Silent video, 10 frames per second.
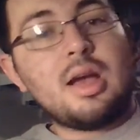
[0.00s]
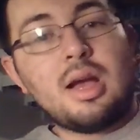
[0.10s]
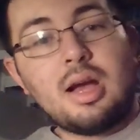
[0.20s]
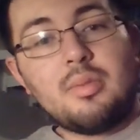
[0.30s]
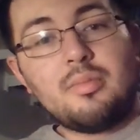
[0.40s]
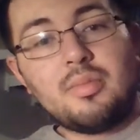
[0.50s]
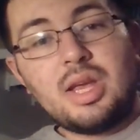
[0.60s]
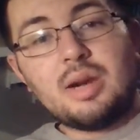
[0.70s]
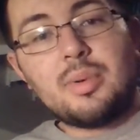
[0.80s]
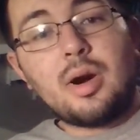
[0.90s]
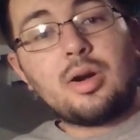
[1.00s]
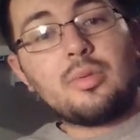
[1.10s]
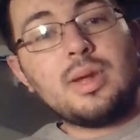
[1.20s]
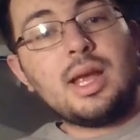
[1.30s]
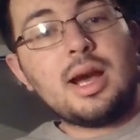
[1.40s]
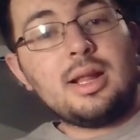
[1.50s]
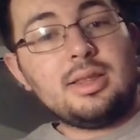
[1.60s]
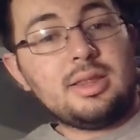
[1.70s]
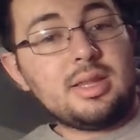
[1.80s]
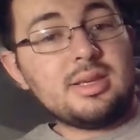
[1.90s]
Me and a partner, we
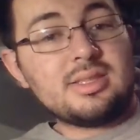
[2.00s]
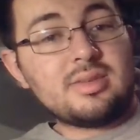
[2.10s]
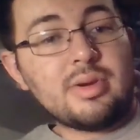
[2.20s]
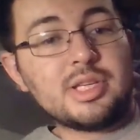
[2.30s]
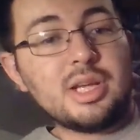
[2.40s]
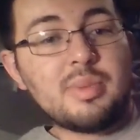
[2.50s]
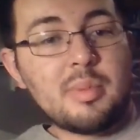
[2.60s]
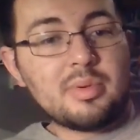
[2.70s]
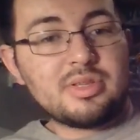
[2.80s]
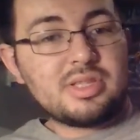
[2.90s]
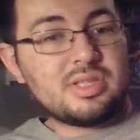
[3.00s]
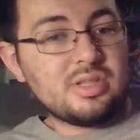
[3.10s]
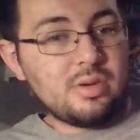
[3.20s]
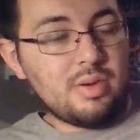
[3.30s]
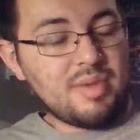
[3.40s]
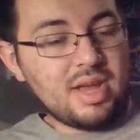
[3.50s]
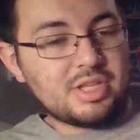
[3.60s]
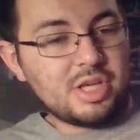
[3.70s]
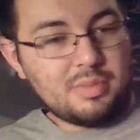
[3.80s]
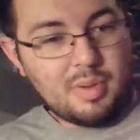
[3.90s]
got these 3 chili peppers, so we
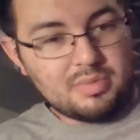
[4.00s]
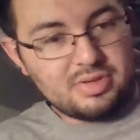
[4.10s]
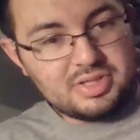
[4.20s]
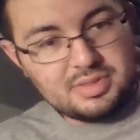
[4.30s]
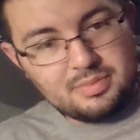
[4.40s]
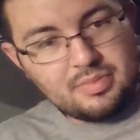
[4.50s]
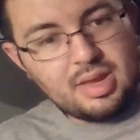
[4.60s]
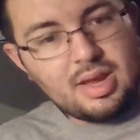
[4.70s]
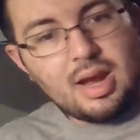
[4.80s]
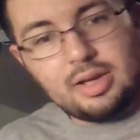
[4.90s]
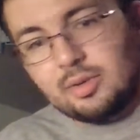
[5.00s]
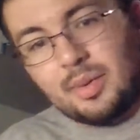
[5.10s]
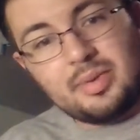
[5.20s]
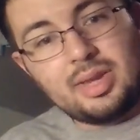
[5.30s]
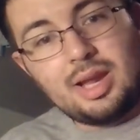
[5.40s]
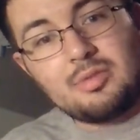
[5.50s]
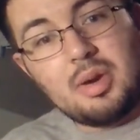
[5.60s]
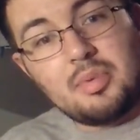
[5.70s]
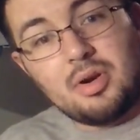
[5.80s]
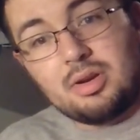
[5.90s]
made chili peppers. I don't remember the name of
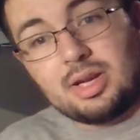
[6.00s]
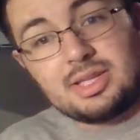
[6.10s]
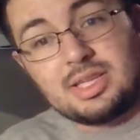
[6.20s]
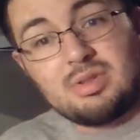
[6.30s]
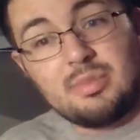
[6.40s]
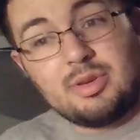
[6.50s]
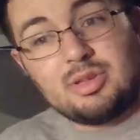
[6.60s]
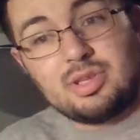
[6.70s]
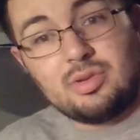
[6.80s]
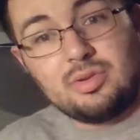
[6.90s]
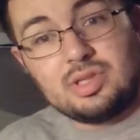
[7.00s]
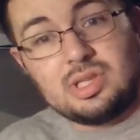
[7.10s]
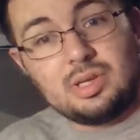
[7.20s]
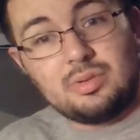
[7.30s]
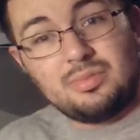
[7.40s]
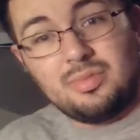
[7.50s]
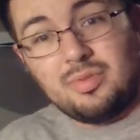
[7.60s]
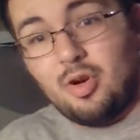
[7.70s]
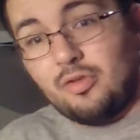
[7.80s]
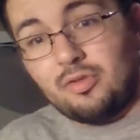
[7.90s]
my partner, like I said, this is elementary school, so
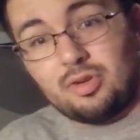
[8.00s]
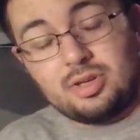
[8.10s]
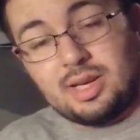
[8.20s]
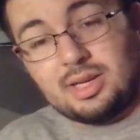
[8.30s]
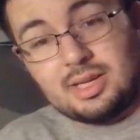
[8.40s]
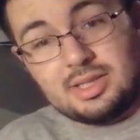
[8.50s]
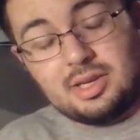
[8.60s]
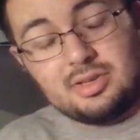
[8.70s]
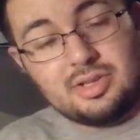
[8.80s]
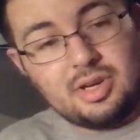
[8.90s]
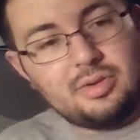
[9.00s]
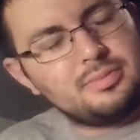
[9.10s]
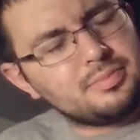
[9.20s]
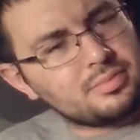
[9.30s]
over a dozen years ago.